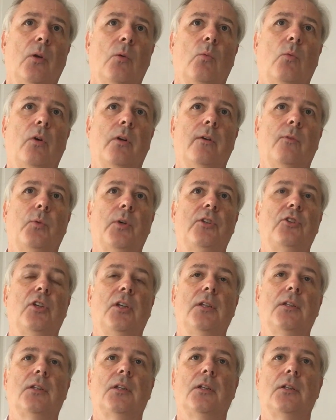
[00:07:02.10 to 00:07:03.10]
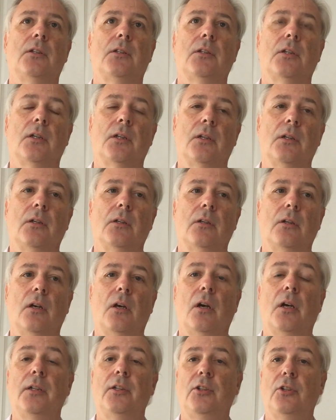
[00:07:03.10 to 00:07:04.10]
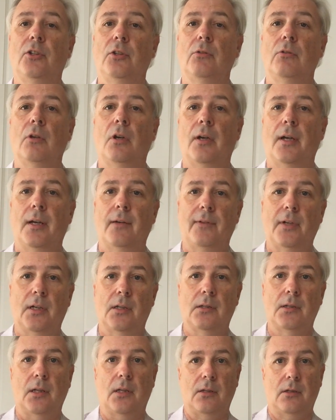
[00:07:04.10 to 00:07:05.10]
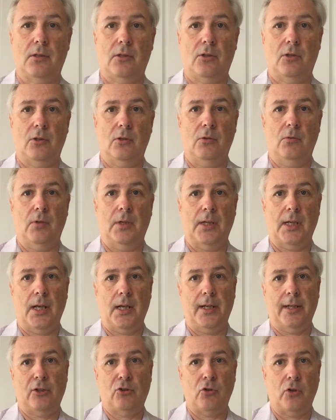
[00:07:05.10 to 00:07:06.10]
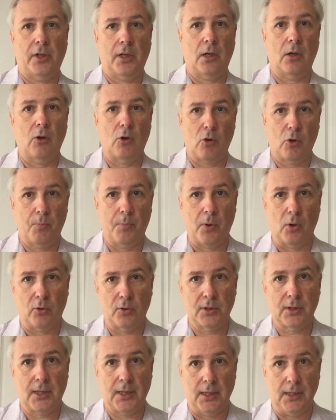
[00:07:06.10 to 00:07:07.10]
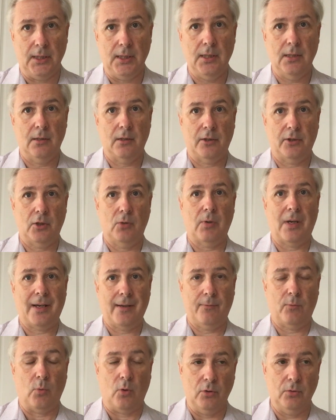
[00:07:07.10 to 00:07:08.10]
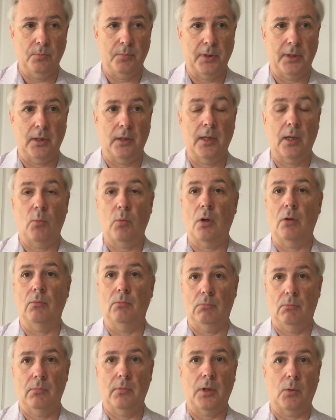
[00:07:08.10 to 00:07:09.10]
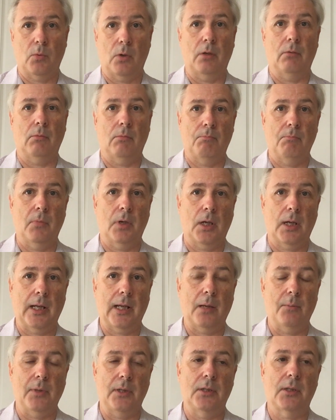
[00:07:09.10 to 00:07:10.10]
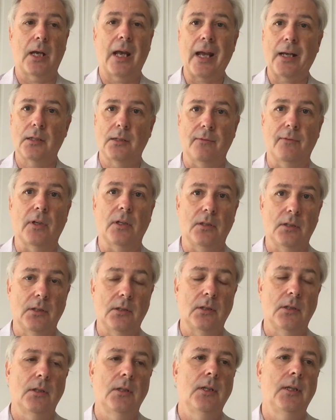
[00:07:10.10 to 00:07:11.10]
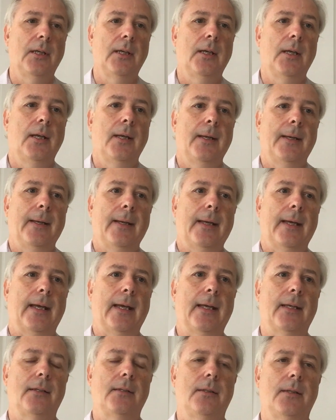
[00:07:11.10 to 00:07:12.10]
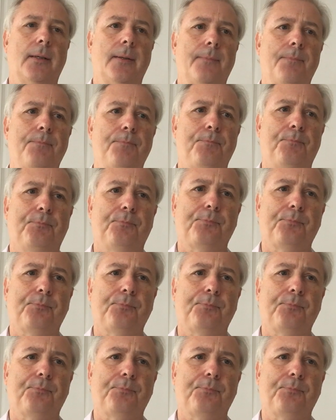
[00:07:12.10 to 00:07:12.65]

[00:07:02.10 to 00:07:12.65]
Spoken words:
one of which is that I do not have access to an electronic lockbox key. I do have one, but they won't allow me to activate it. And